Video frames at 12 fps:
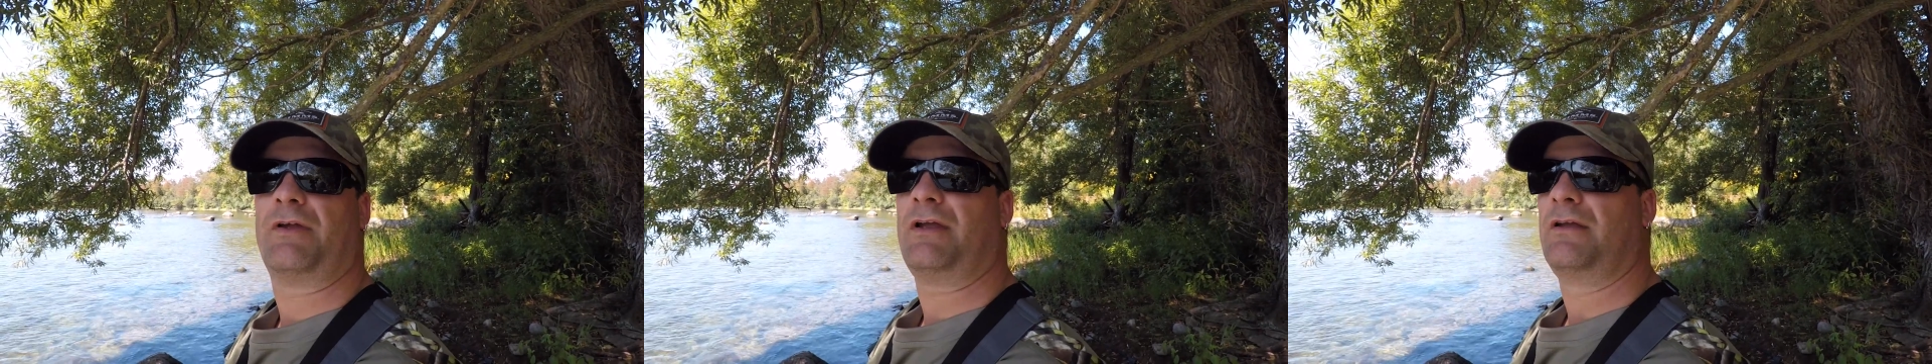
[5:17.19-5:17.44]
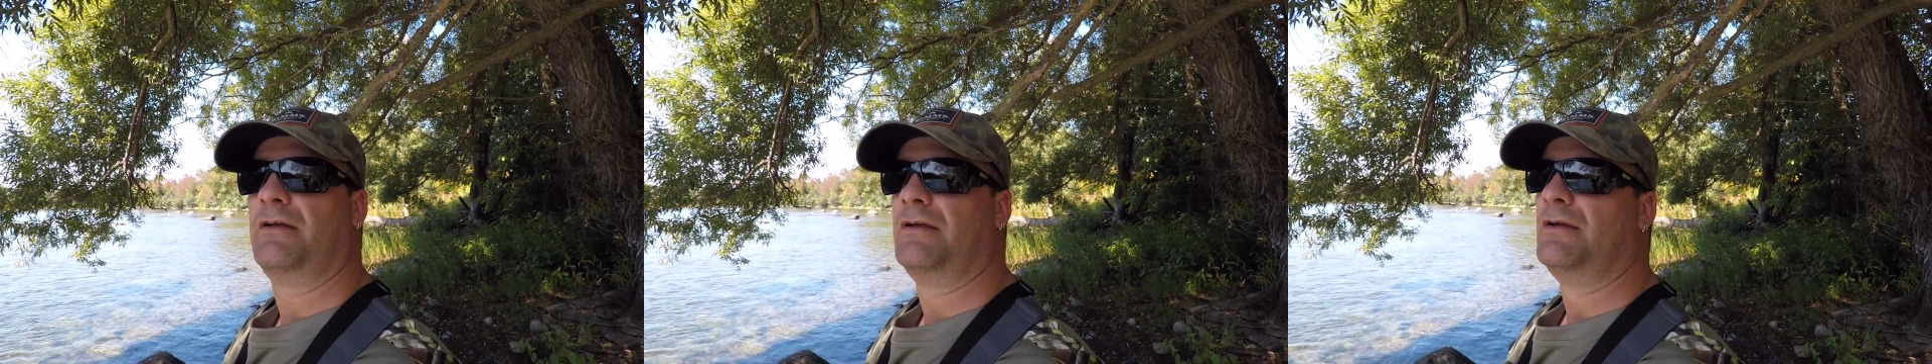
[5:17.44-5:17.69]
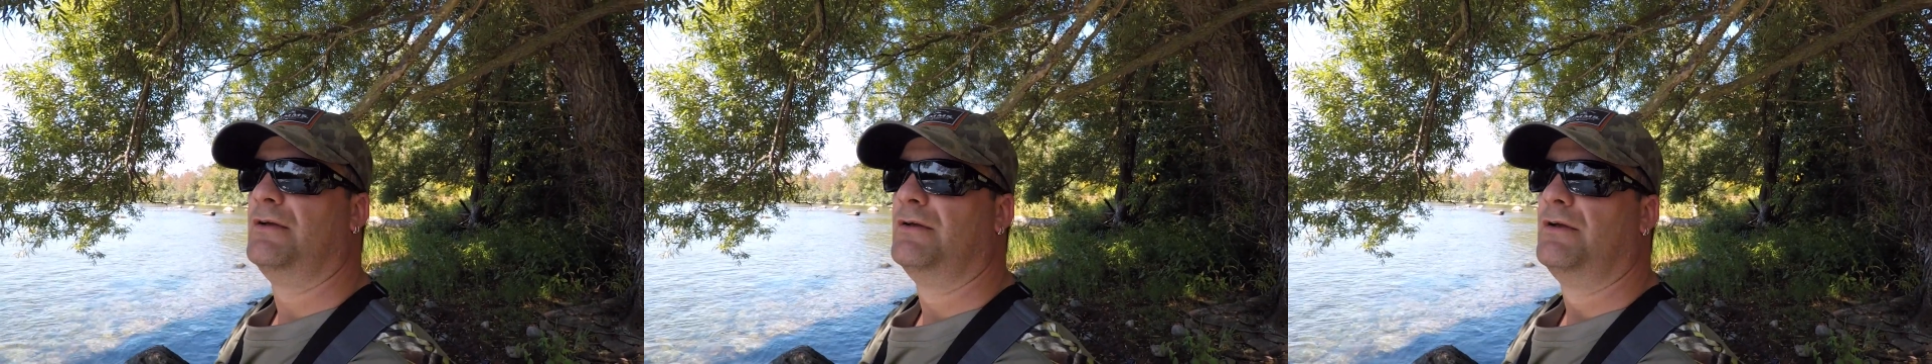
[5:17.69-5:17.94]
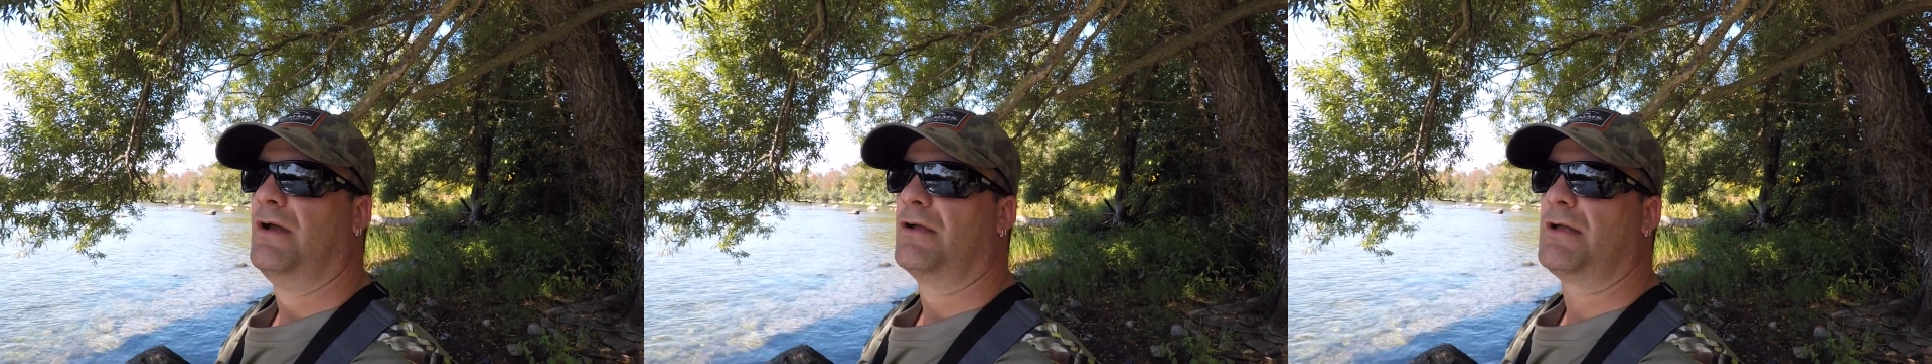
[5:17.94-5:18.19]

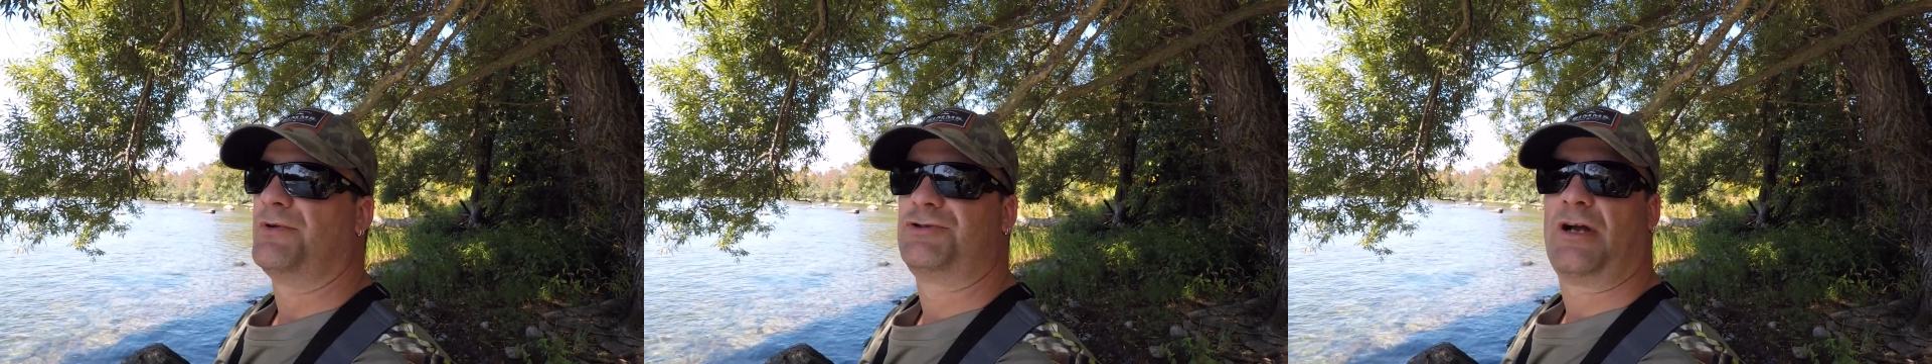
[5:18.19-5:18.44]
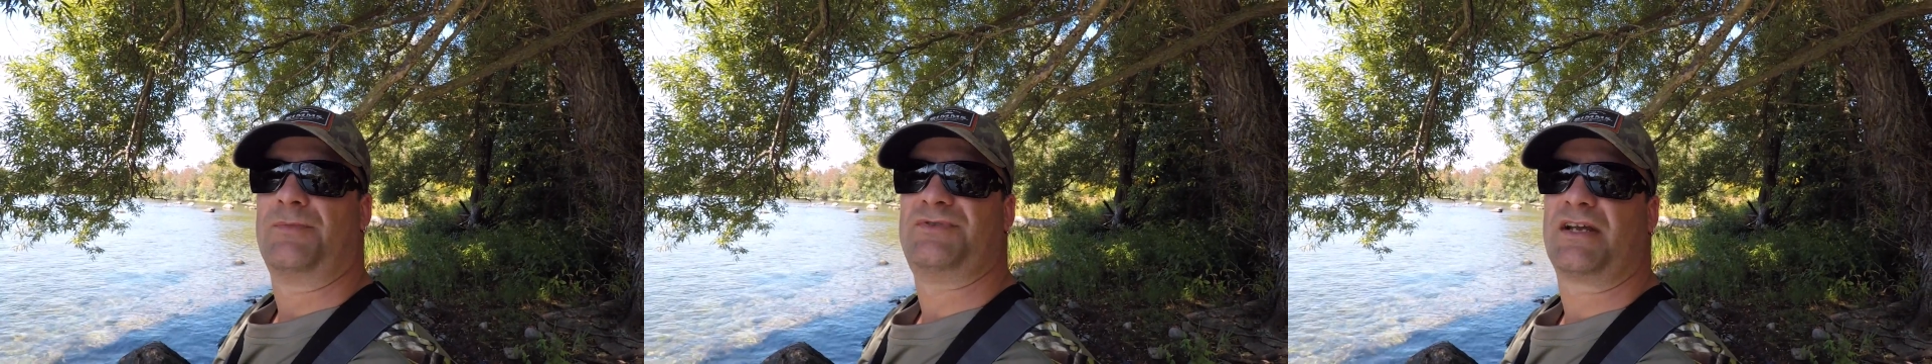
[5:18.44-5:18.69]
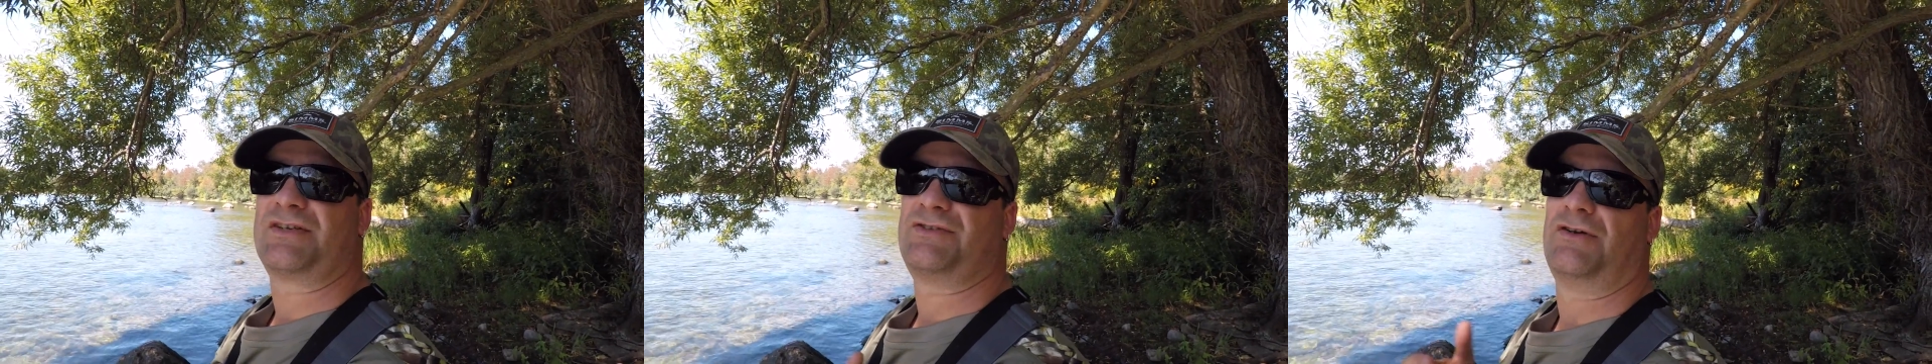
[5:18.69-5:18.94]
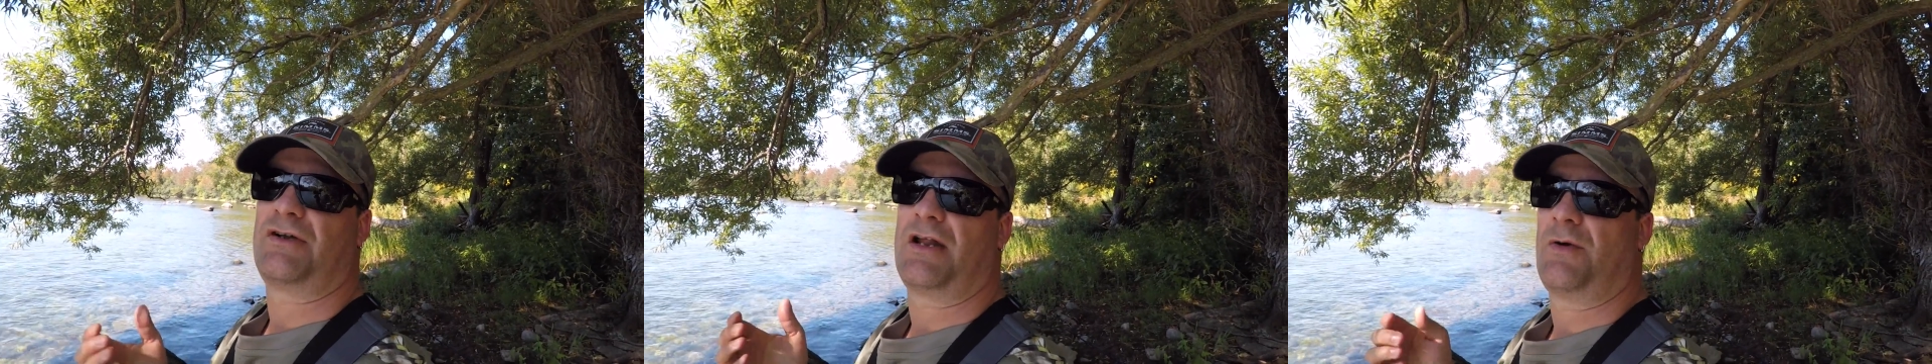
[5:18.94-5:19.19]
A couple of jumps, I guess the
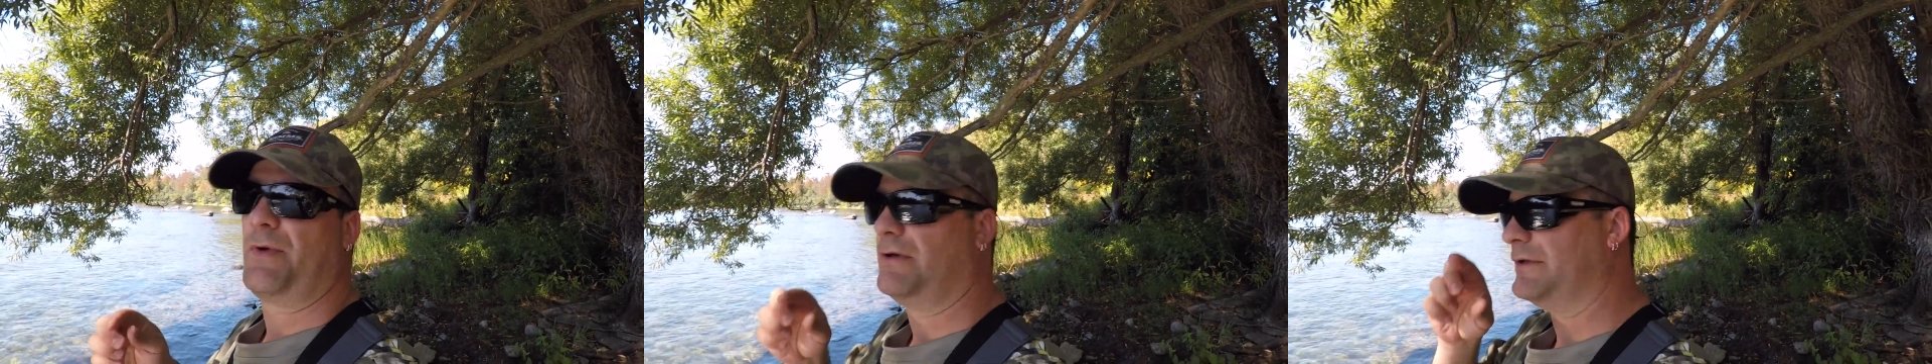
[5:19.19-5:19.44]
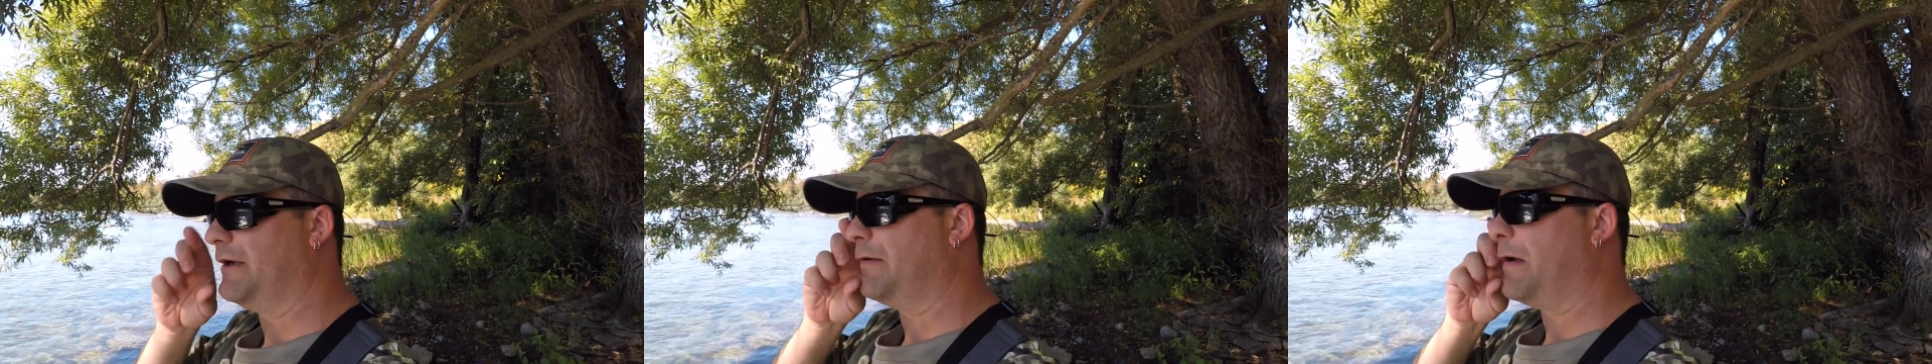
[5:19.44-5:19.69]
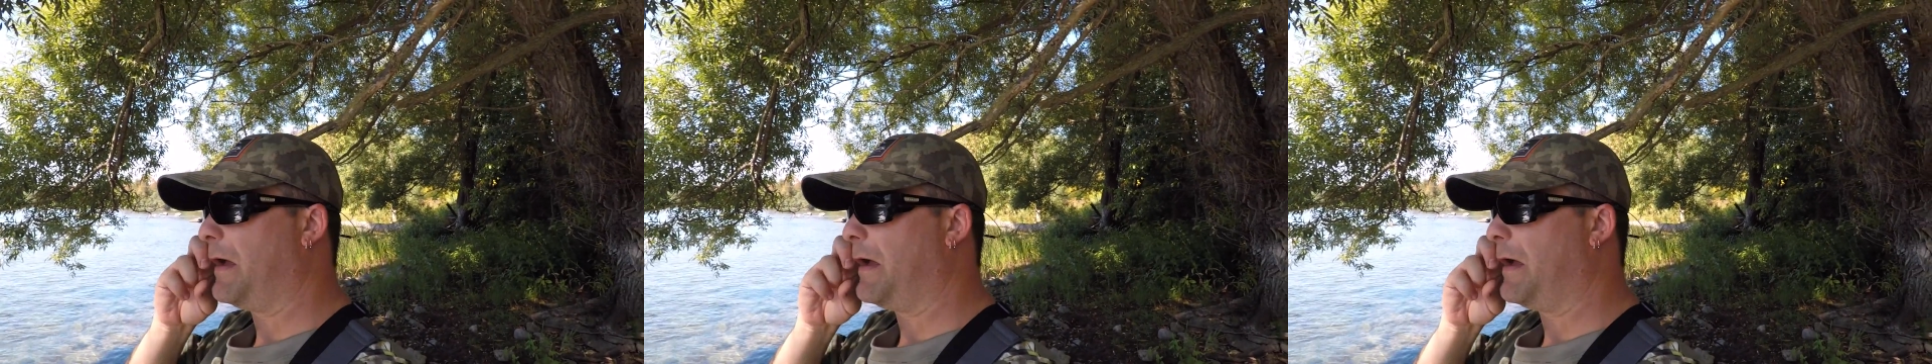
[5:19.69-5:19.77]
hook kind of wiggled out.